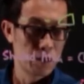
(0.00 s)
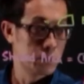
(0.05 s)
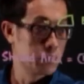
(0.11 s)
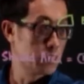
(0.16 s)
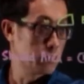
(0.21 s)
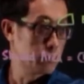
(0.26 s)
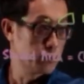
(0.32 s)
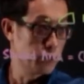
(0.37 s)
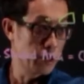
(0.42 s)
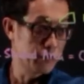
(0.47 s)
now
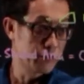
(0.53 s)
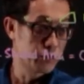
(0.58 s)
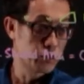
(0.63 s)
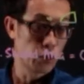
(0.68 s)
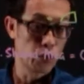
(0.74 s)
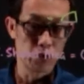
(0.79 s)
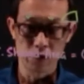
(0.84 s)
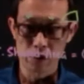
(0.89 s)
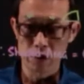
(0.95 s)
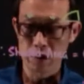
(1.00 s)
you have
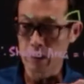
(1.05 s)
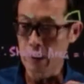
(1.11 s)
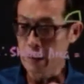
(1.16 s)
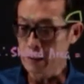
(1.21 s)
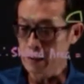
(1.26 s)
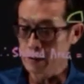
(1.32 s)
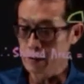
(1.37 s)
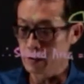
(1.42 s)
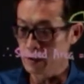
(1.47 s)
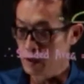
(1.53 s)
shown, all
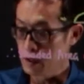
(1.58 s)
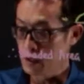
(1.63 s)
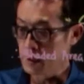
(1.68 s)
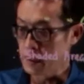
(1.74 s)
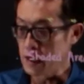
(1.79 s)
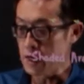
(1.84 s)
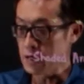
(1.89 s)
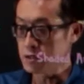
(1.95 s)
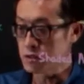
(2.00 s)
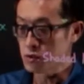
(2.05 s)
right? They
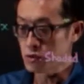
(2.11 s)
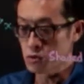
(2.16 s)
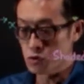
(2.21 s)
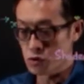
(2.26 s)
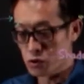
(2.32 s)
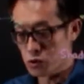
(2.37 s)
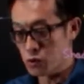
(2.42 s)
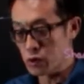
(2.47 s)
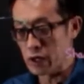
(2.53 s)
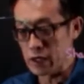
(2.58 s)
ask you to
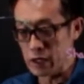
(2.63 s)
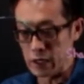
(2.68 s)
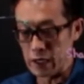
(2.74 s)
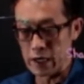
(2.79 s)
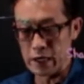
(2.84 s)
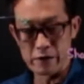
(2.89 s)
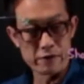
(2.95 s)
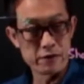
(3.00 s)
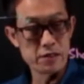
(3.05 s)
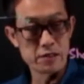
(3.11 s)
show that the
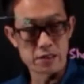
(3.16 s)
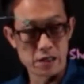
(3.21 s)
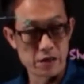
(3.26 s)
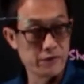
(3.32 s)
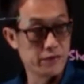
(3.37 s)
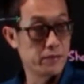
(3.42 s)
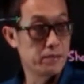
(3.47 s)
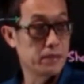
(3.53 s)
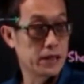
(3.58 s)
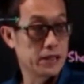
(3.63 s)
area is
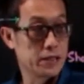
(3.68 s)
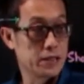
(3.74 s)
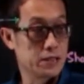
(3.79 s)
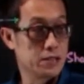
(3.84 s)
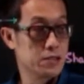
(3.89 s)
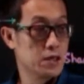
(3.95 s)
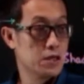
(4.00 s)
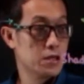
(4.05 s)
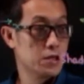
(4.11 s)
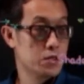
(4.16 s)
given by this.
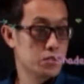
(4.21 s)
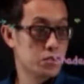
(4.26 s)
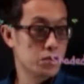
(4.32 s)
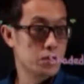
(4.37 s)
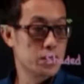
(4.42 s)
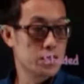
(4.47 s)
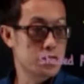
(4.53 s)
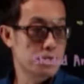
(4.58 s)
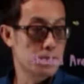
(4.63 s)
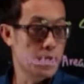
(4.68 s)
So
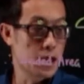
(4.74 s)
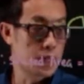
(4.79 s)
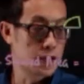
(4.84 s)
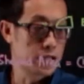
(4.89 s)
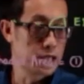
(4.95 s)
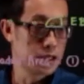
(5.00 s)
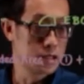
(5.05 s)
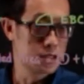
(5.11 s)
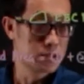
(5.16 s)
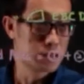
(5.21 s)
this part
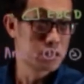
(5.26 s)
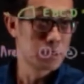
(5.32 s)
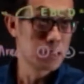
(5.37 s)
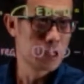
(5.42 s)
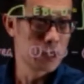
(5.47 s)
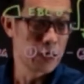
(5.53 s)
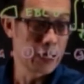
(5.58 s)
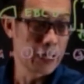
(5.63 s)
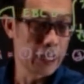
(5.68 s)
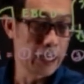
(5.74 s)
is
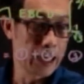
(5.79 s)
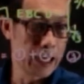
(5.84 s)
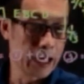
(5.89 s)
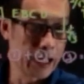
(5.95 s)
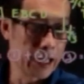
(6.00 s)
A.